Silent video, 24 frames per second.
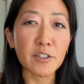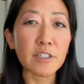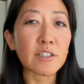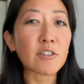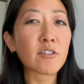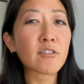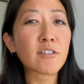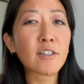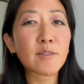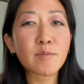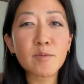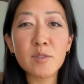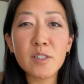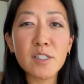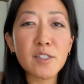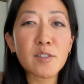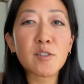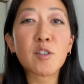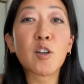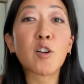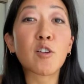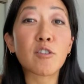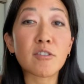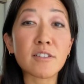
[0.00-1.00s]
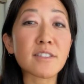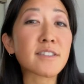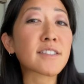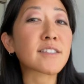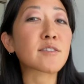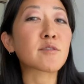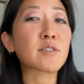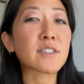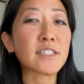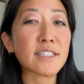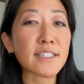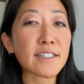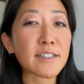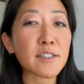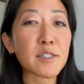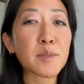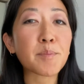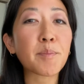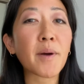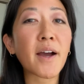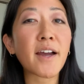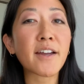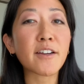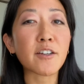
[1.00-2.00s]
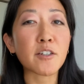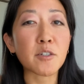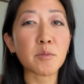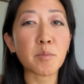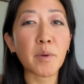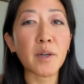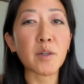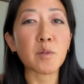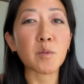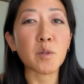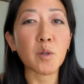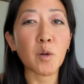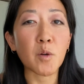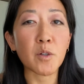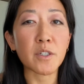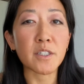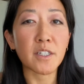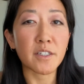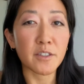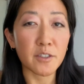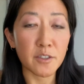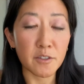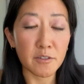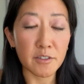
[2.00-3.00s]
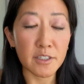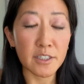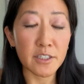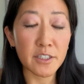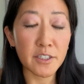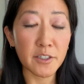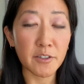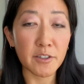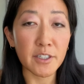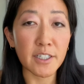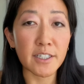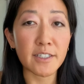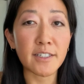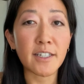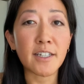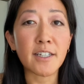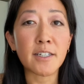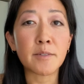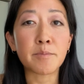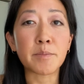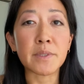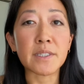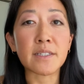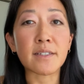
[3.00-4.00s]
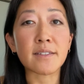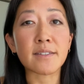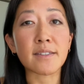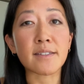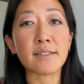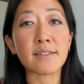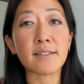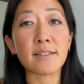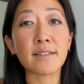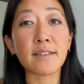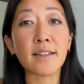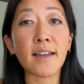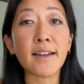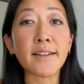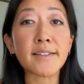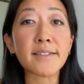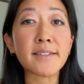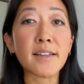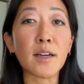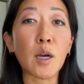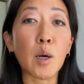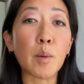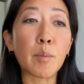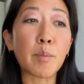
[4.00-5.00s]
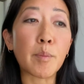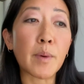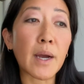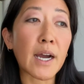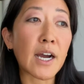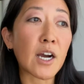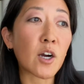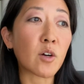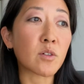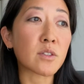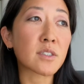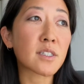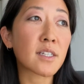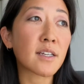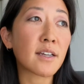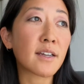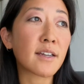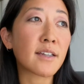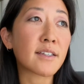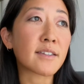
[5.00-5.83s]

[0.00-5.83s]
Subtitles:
or I'm just currently really inspired by recording on the green screen because it's less about